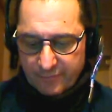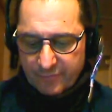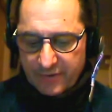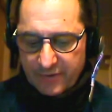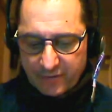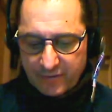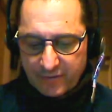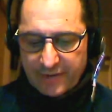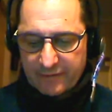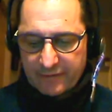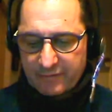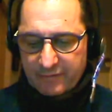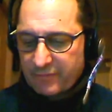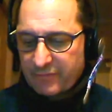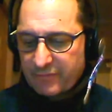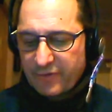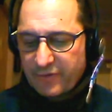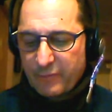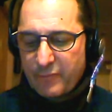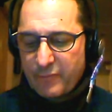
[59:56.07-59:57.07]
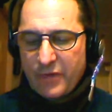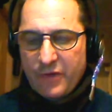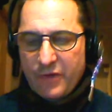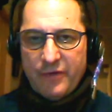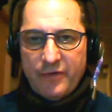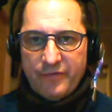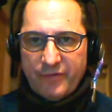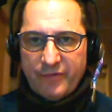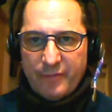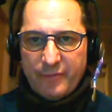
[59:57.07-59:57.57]
like some
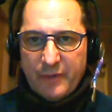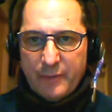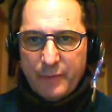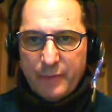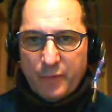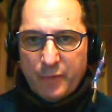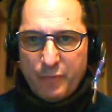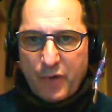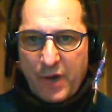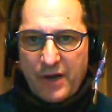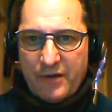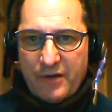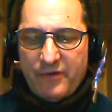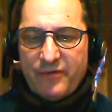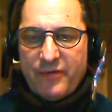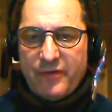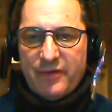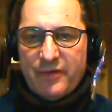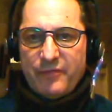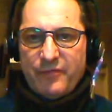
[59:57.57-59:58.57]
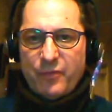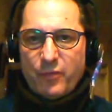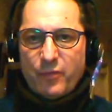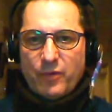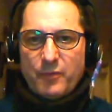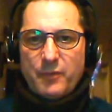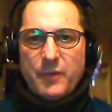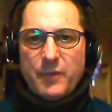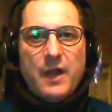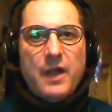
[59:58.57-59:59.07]
millions of people practicing the
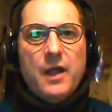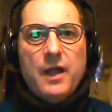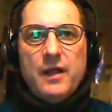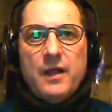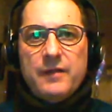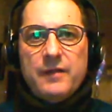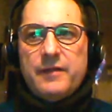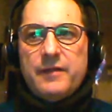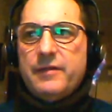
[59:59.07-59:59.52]
form, that